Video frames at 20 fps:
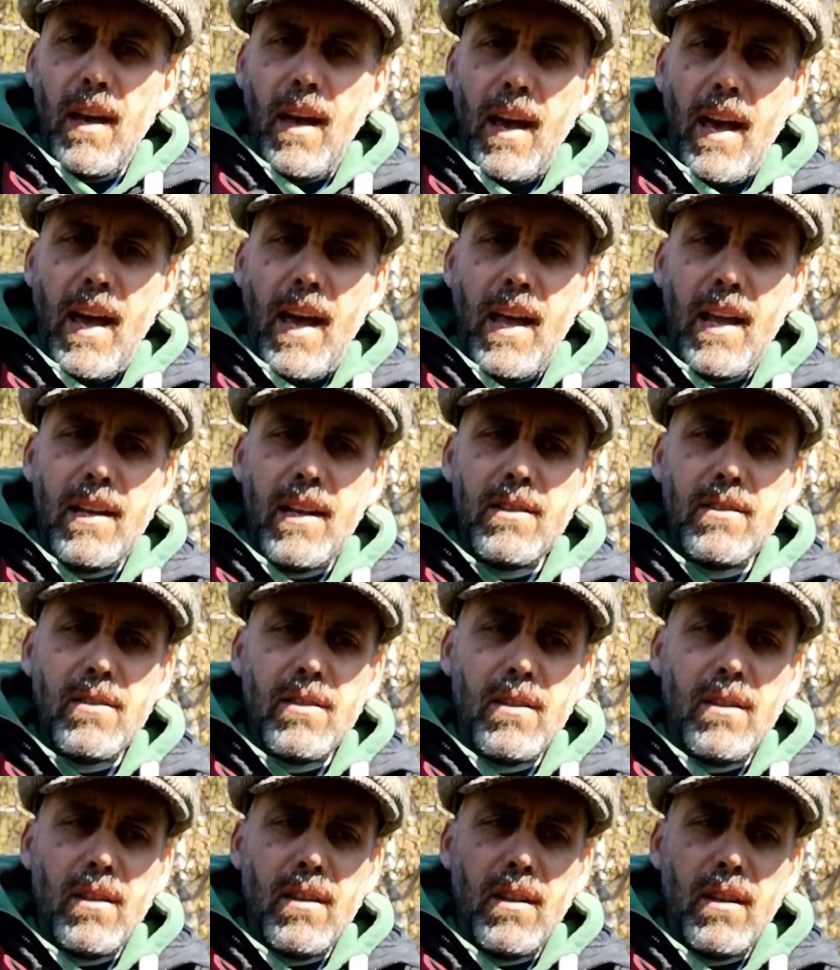And
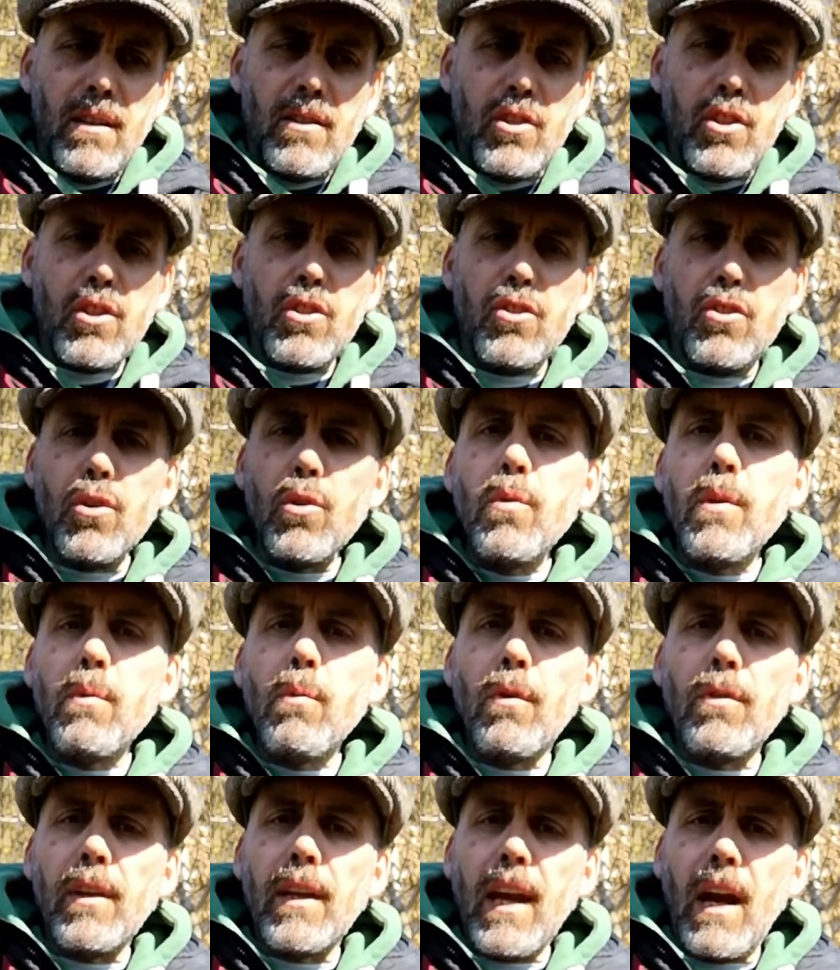just doing
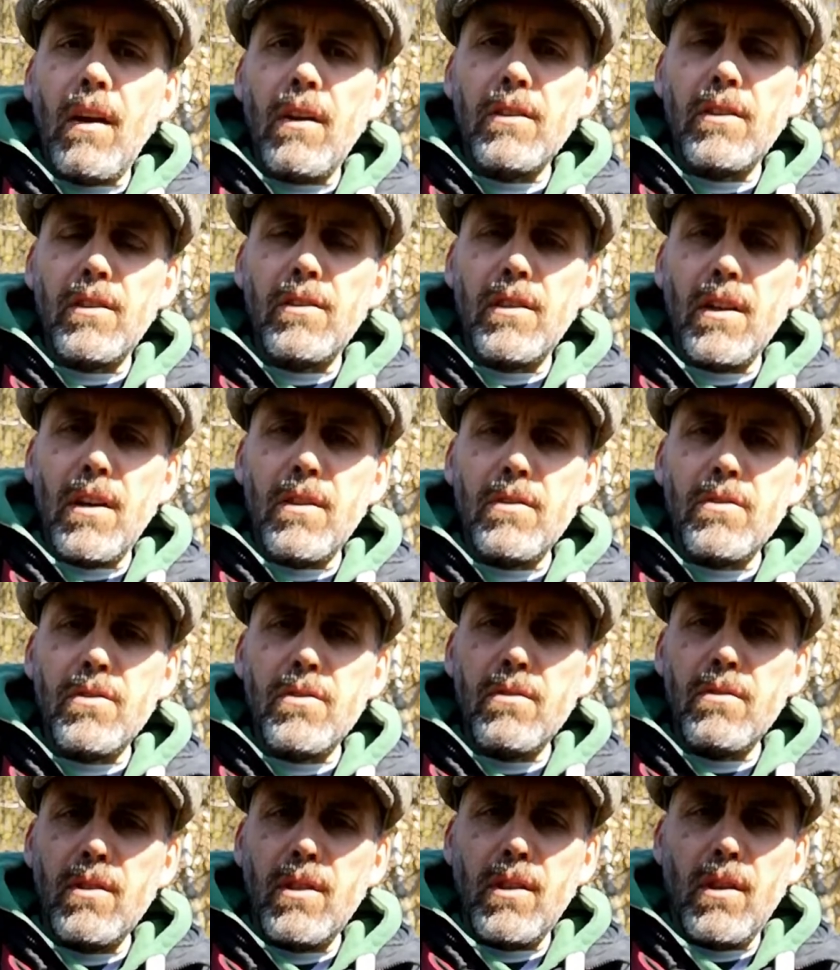what the character
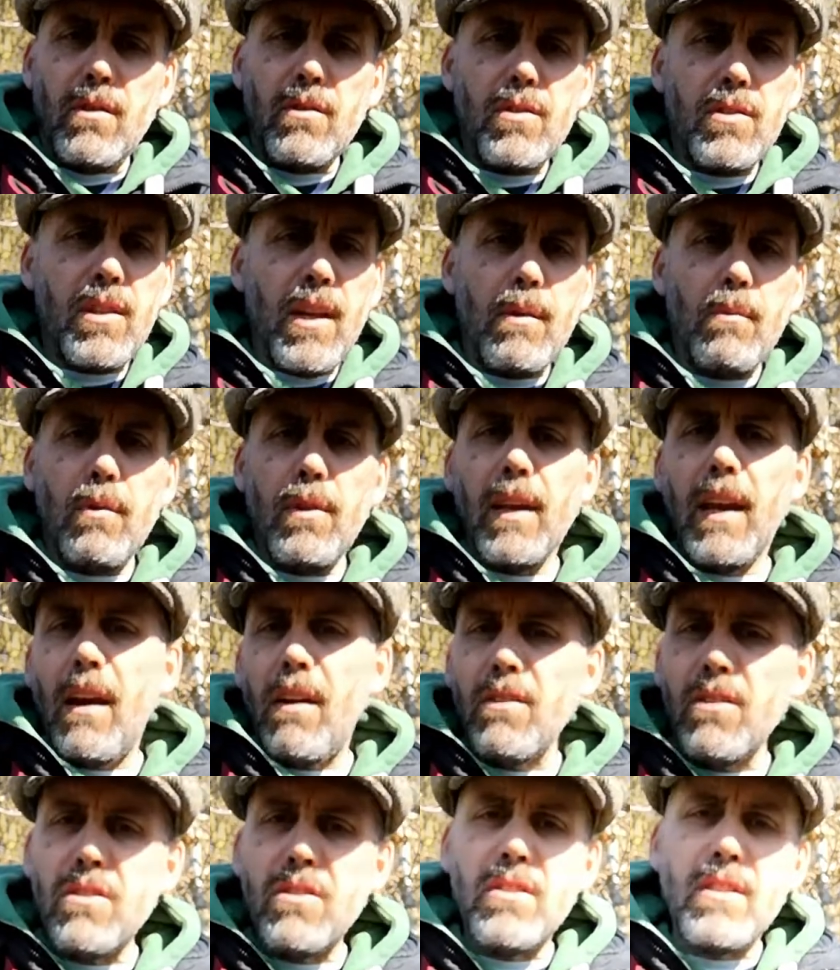does, to say, well, the
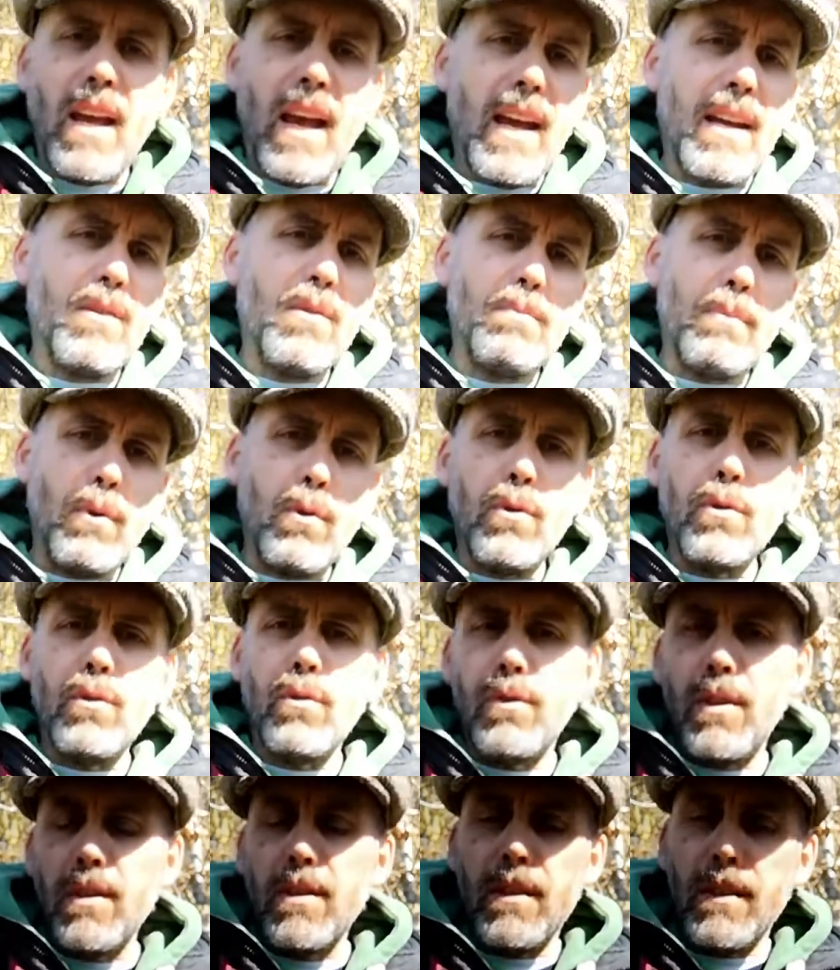character is sad or bored or
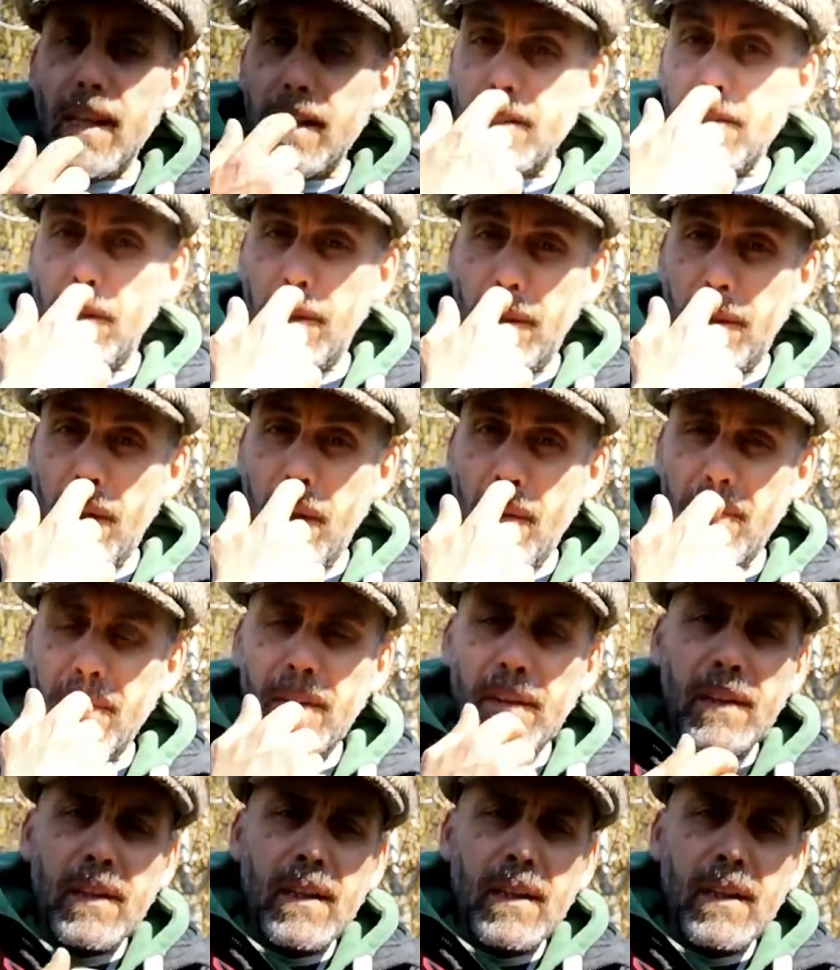this, that's not enough.